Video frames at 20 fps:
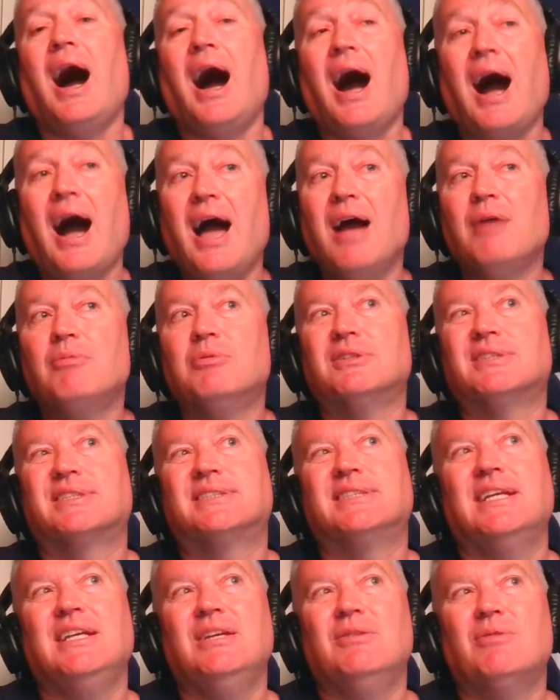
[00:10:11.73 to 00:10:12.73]
I will
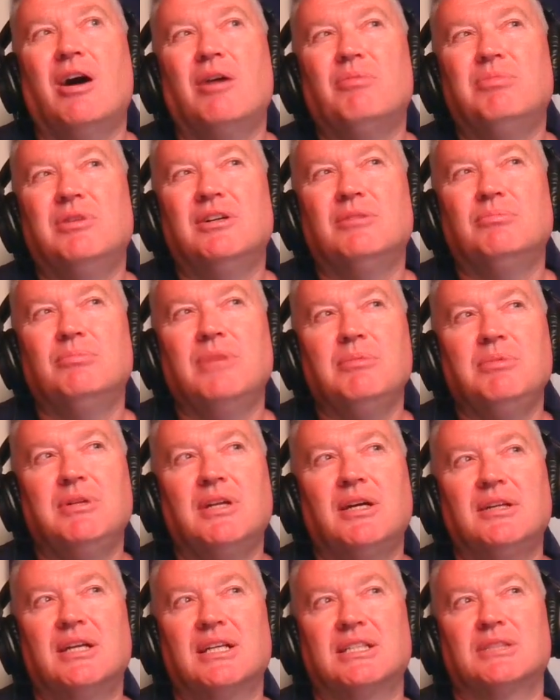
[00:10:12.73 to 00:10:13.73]
see you all, well, maybe
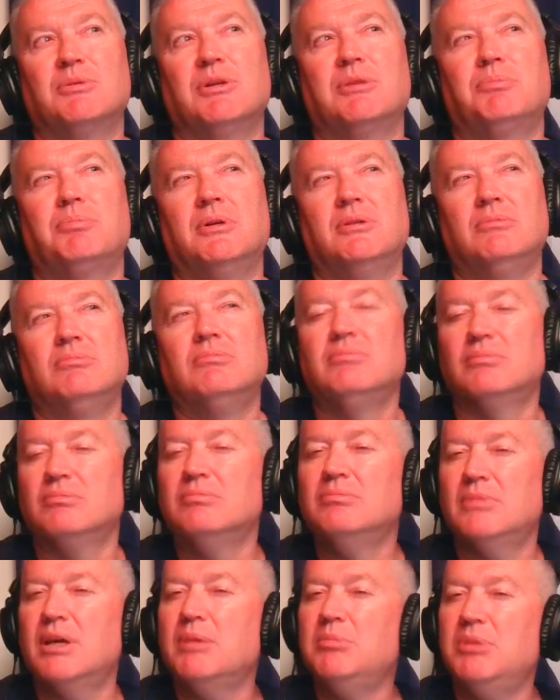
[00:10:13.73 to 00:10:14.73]
not next week, but
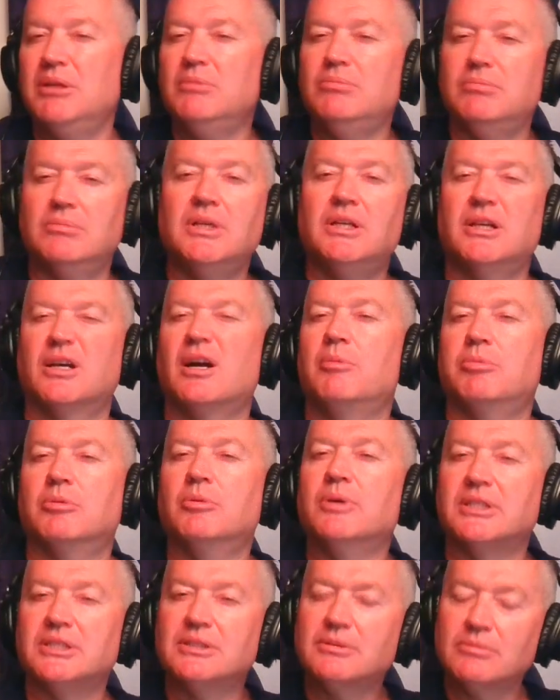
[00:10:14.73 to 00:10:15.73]
maybe in a couple
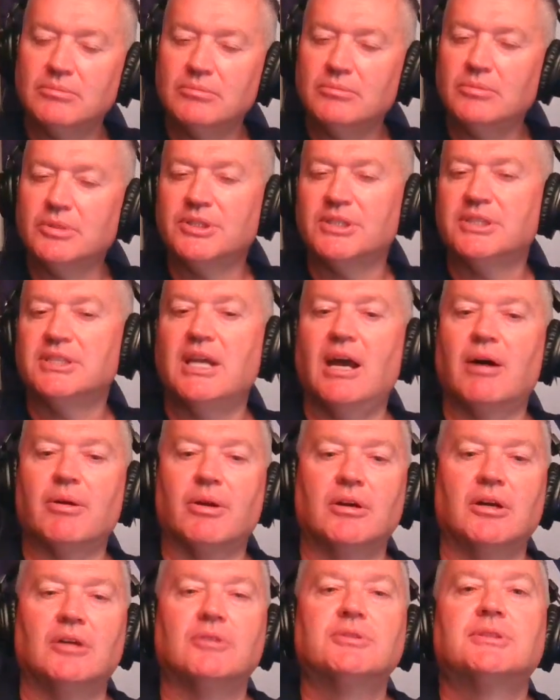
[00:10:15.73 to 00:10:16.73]
weeks. We'll just see how it
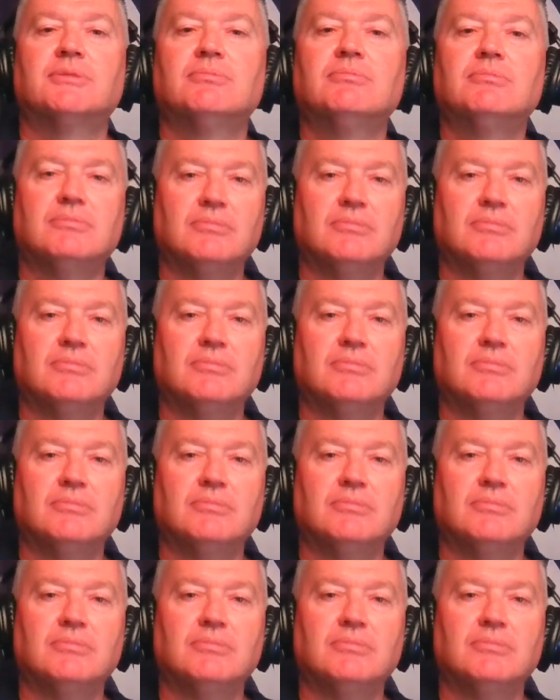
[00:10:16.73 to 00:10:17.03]
all goes.